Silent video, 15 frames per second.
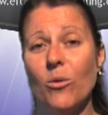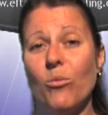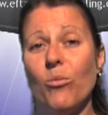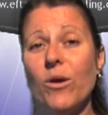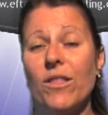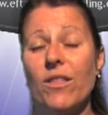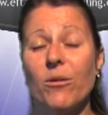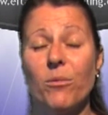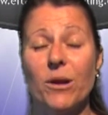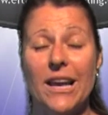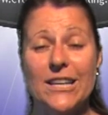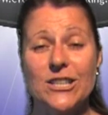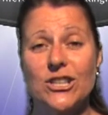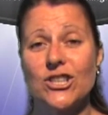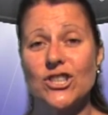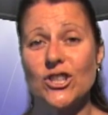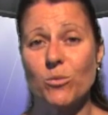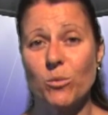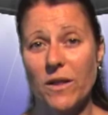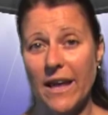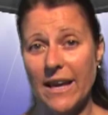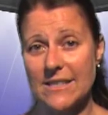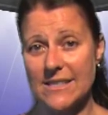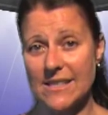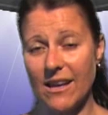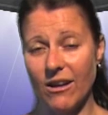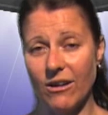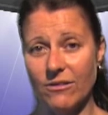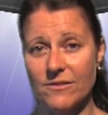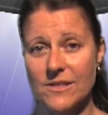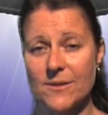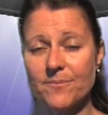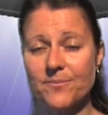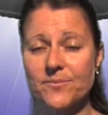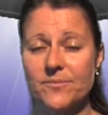with a relationship with ourselves.